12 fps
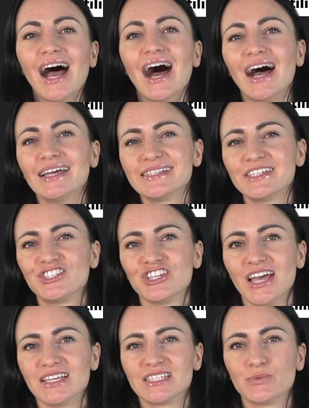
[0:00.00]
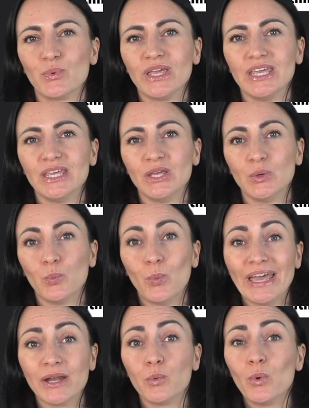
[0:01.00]
I suggest we
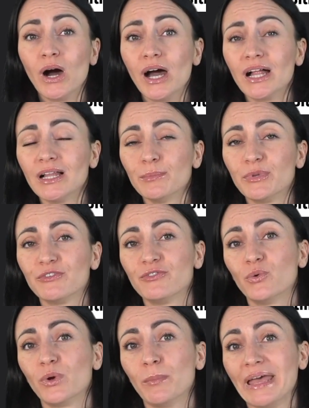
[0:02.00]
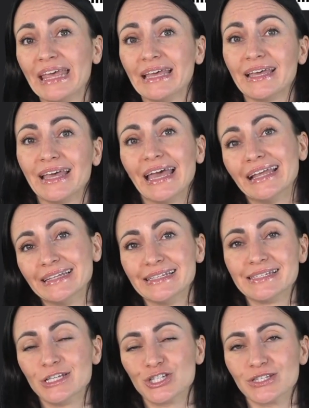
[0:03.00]
wait a while before we make any
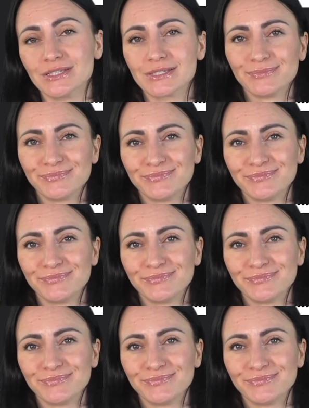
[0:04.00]
decisions.